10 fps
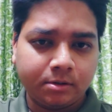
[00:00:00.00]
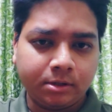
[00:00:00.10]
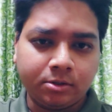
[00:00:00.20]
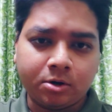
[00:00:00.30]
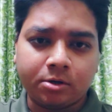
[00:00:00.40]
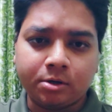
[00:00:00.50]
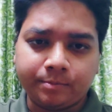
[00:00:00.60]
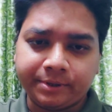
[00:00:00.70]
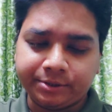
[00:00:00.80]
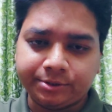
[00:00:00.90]
In order of
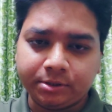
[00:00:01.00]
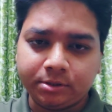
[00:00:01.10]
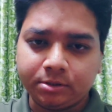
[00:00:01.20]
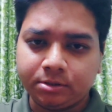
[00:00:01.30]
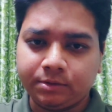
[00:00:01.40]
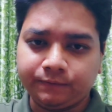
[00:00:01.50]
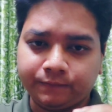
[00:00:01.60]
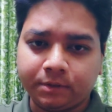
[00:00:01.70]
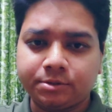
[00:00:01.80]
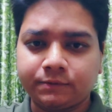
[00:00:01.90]
operation, the
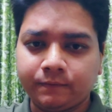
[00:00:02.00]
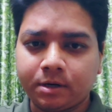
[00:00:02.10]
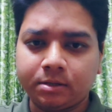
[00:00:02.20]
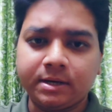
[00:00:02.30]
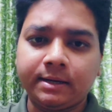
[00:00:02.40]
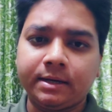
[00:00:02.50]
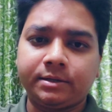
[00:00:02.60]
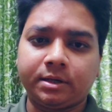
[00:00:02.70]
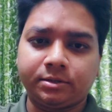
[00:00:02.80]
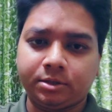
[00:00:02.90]
first filter that
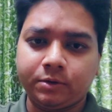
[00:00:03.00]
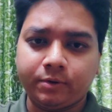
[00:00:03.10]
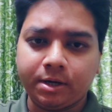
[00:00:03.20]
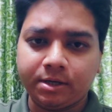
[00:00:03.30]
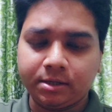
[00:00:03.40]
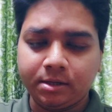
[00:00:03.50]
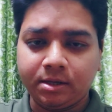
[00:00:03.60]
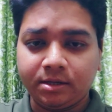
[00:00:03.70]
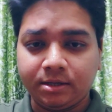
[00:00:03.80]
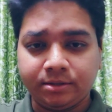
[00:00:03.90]
gets executed
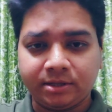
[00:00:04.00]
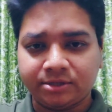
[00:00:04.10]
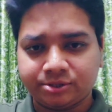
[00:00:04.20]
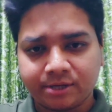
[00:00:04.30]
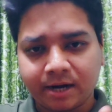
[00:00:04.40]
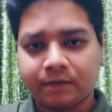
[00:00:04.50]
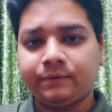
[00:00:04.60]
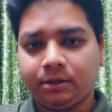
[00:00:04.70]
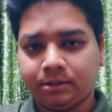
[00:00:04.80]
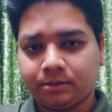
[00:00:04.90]
is extract
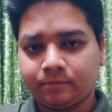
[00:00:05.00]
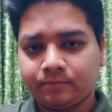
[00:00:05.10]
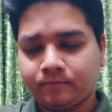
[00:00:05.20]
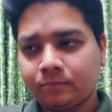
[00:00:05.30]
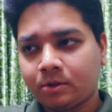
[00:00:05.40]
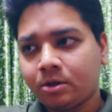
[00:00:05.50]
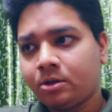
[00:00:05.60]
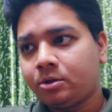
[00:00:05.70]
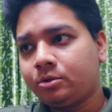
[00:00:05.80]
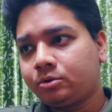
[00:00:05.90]
filter.
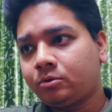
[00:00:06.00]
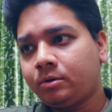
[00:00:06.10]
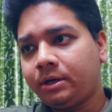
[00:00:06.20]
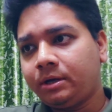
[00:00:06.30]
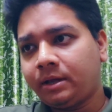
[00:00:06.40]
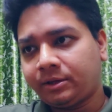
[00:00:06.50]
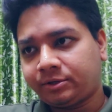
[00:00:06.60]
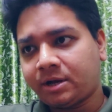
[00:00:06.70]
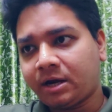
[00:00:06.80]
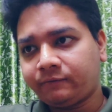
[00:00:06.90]
So in
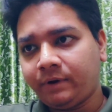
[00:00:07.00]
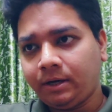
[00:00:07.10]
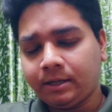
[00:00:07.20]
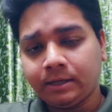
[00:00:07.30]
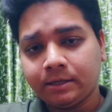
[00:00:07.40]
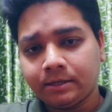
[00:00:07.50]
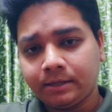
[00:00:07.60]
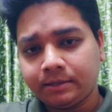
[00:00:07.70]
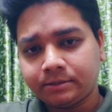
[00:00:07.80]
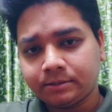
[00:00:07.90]
extract filter,
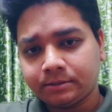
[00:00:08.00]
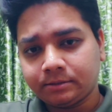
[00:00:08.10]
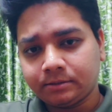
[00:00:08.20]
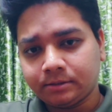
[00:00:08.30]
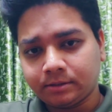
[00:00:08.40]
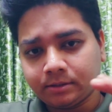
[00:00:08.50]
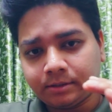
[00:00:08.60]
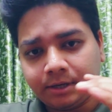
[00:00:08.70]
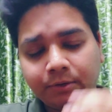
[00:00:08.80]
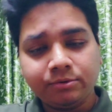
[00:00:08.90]
it
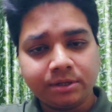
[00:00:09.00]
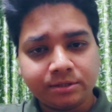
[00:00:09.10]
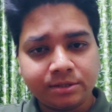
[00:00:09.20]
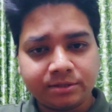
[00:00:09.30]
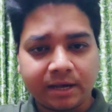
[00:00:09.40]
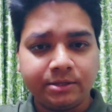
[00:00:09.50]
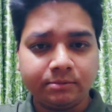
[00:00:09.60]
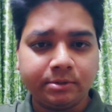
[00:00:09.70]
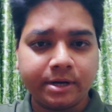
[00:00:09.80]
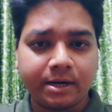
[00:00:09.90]
reduces the size
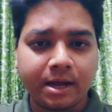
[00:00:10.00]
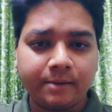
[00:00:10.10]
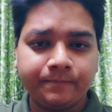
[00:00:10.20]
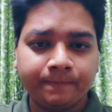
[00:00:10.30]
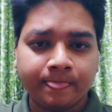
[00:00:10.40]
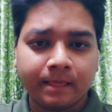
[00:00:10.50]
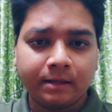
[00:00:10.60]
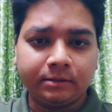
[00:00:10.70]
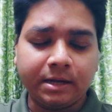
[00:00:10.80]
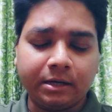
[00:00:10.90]
of the data
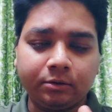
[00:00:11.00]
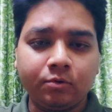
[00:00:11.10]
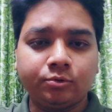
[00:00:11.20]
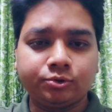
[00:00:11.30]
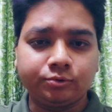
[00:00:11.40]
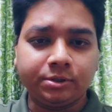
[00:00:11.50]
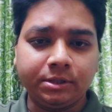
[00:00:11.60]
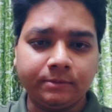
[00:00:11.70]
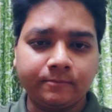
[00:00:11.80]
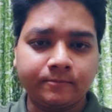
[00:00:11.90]
that goes to the